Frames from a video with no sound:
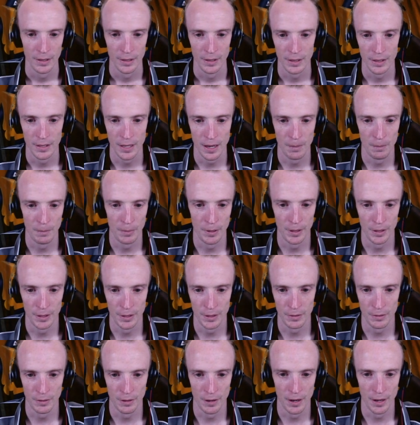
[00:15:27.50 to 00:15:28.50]

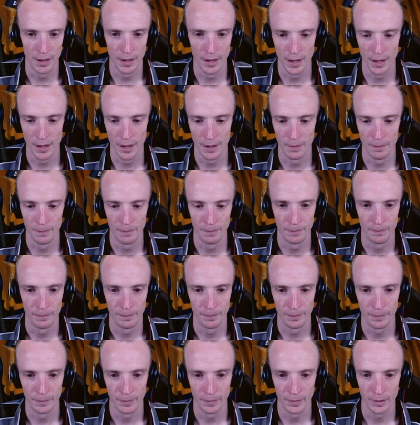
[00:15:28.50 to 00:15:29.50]
Tempest right now.
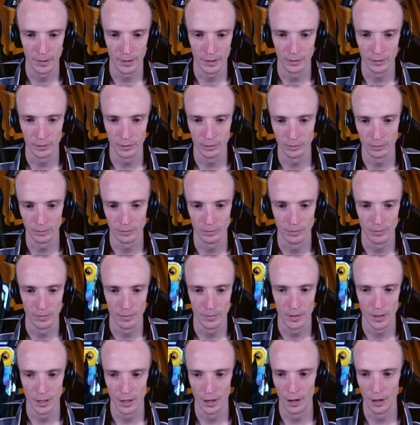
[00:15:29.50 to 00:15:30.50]

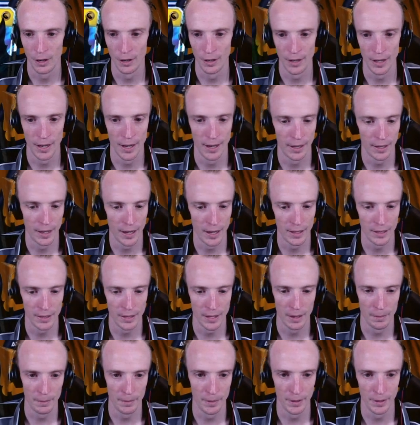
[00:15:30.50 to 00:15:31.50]
So yeah, can't
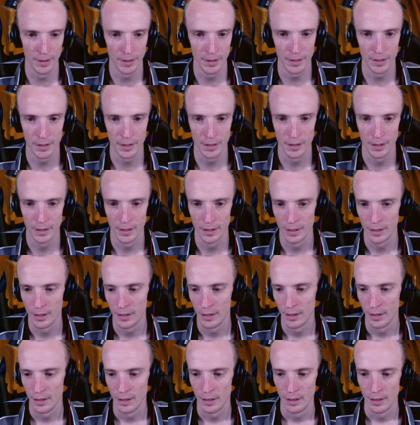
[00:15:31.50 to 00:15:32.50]
Tempest.
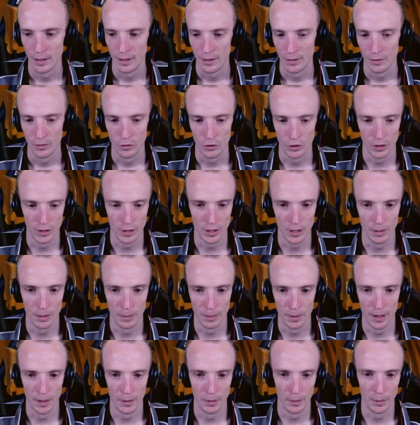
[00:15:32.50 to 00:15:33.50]
Just got to
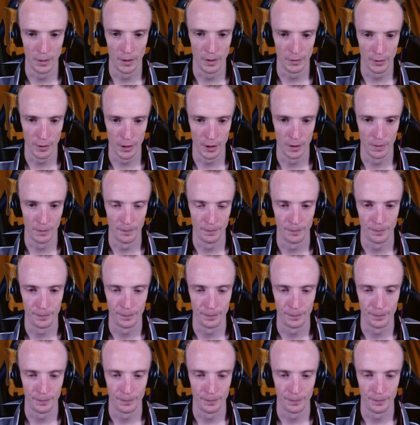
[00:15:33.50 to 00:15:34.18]
play with what I've got.